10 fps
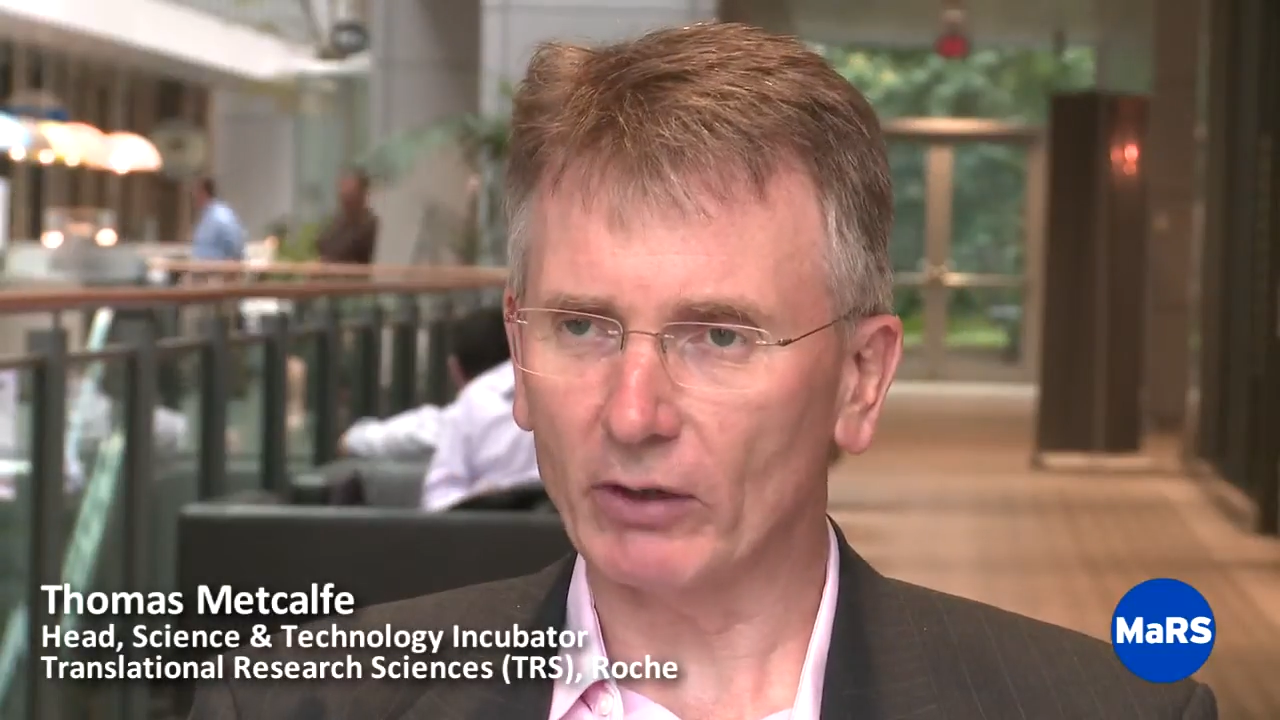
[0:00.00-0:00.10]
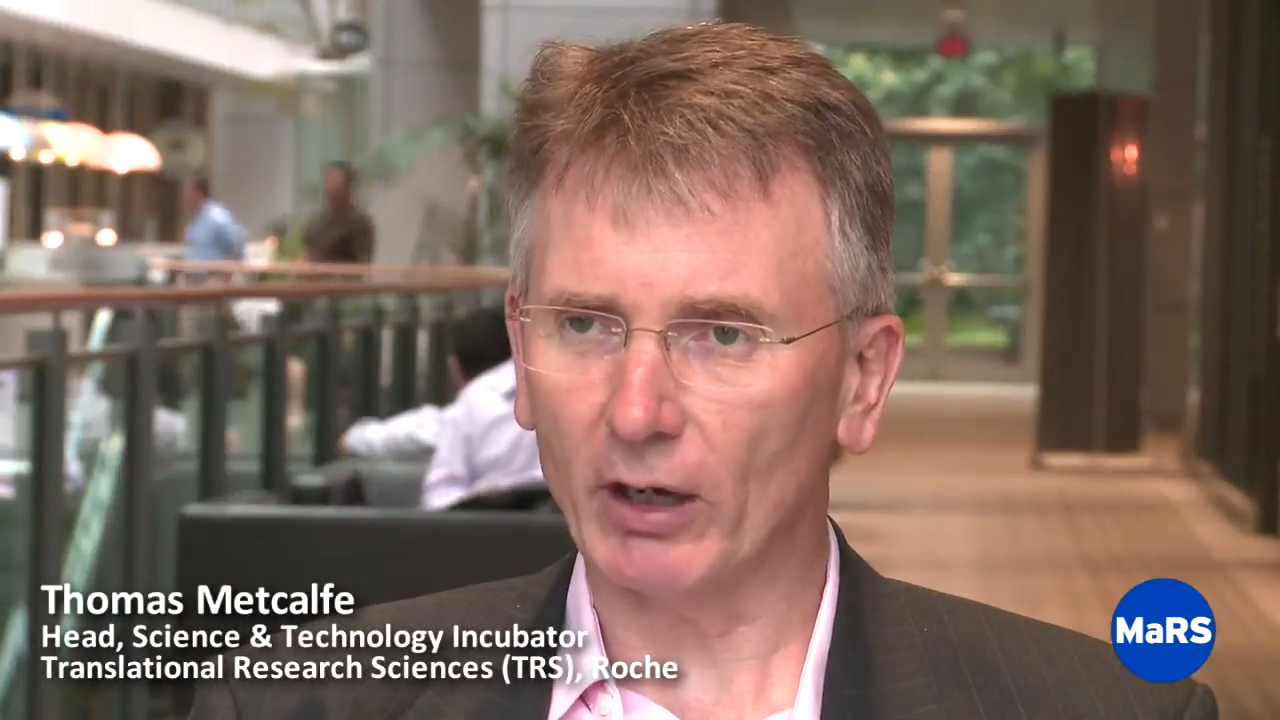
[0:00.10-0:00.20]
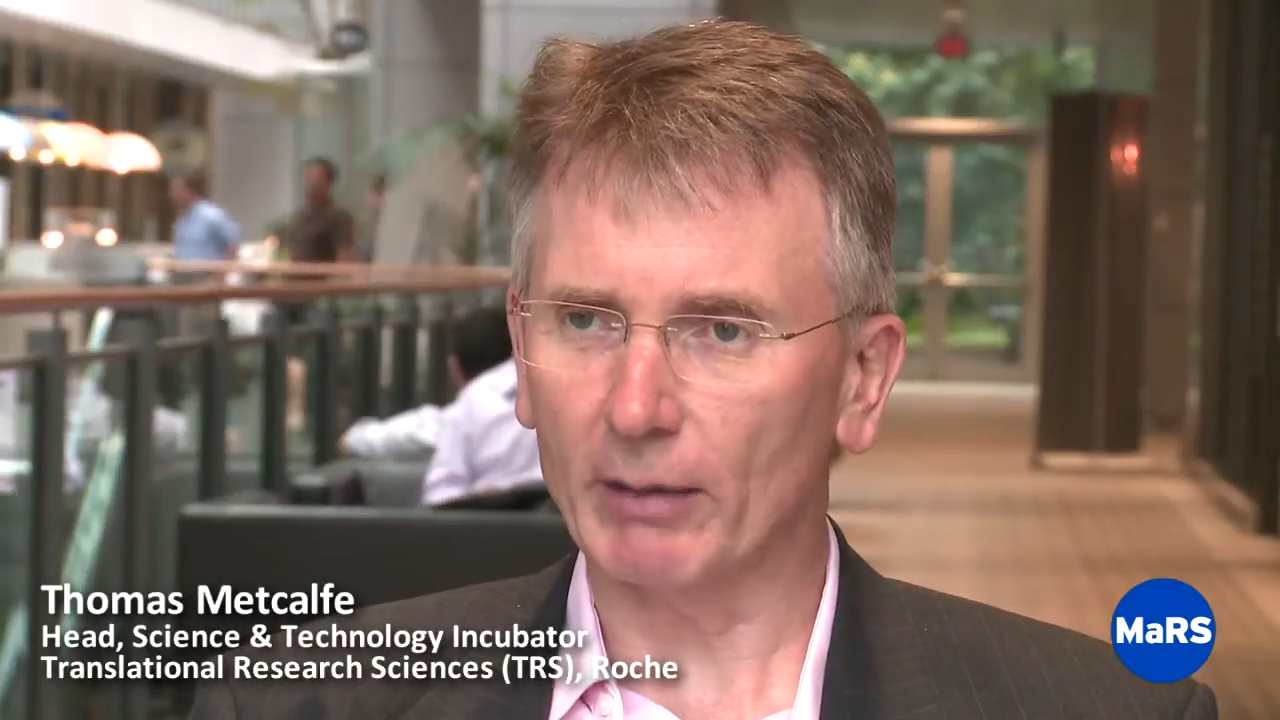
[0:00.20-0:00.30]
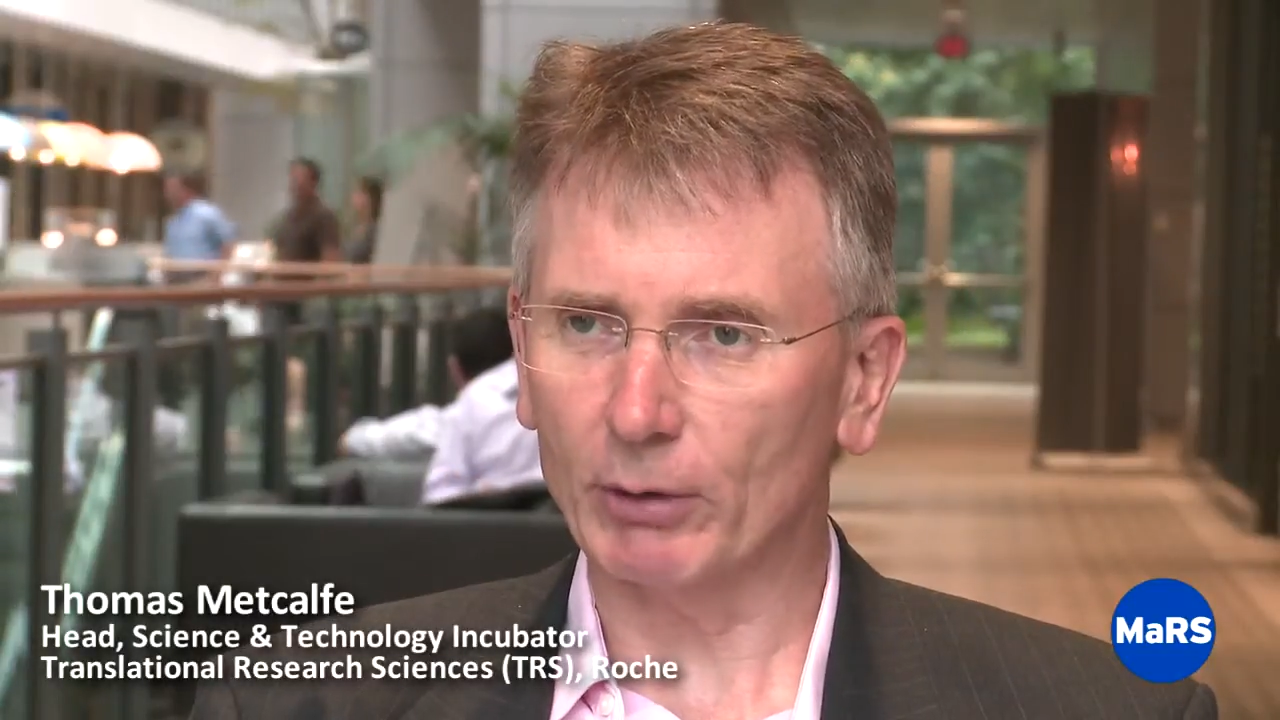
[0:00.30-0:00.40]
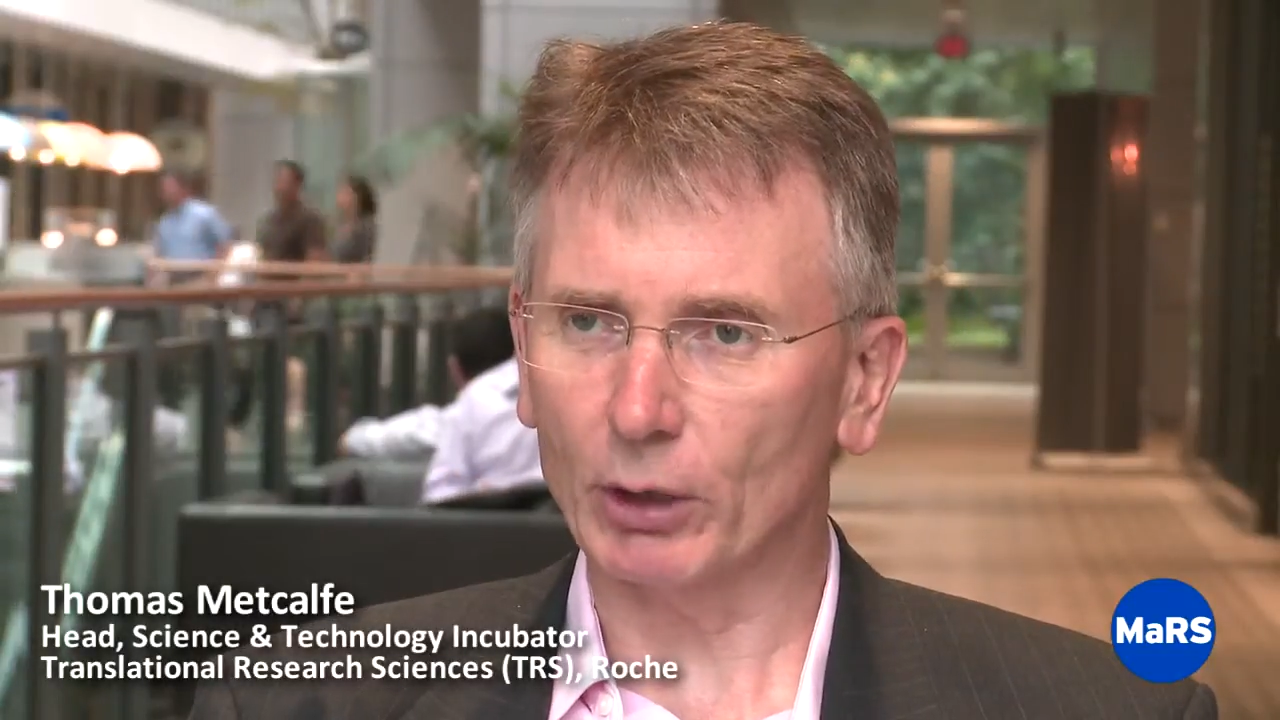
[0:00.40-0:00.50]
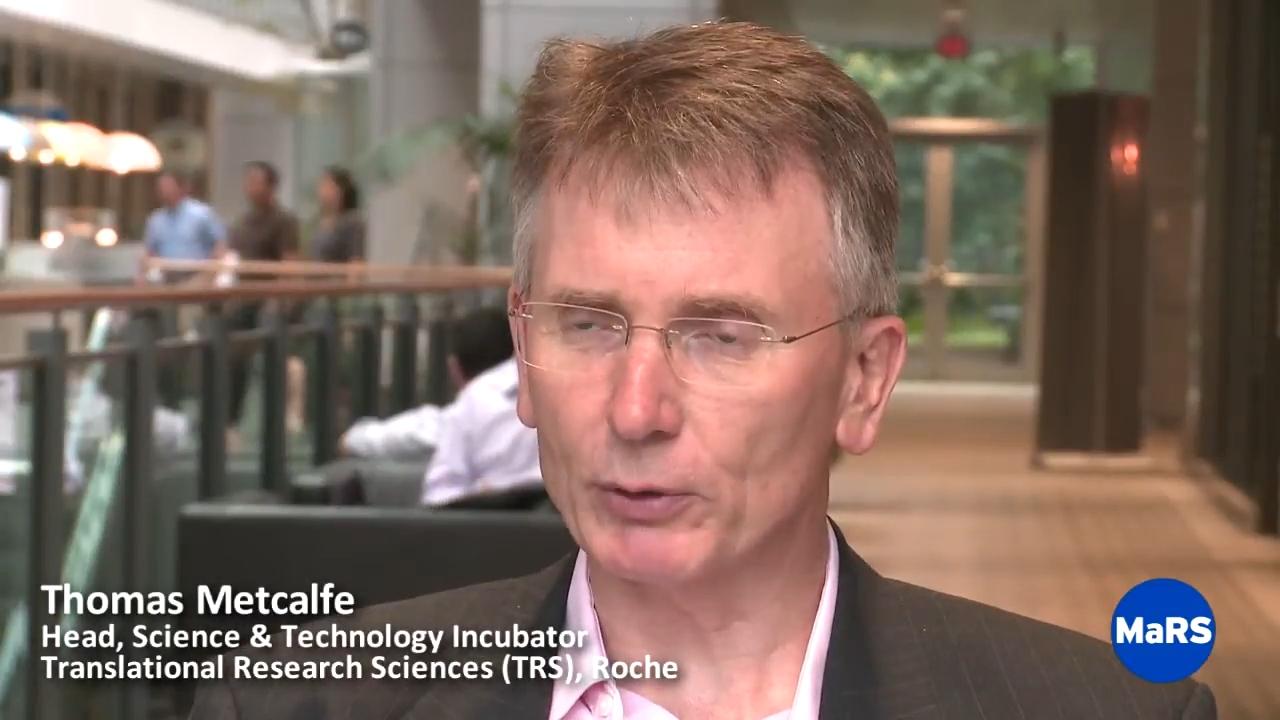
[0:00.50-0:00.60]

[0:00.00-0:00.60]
time and